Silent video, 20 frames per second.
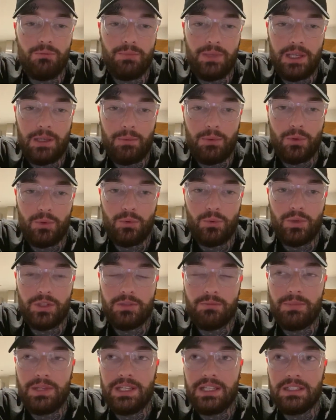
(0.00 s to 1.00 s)
people,
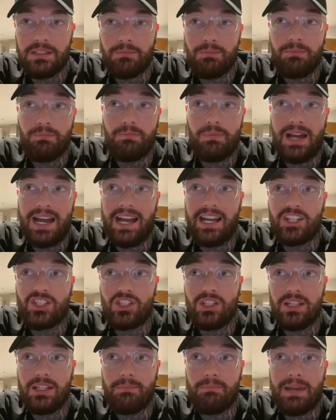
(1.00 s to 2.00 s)
which means
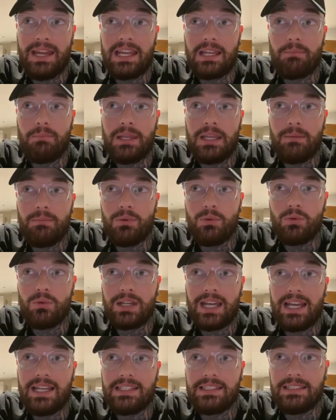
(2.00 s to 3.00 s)
actually make people
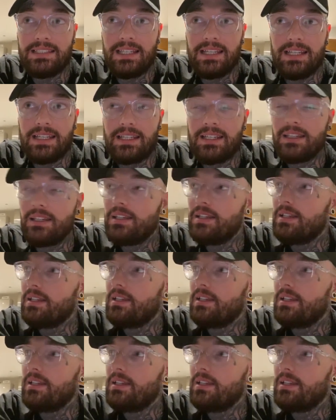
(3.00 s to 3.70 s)
get sick,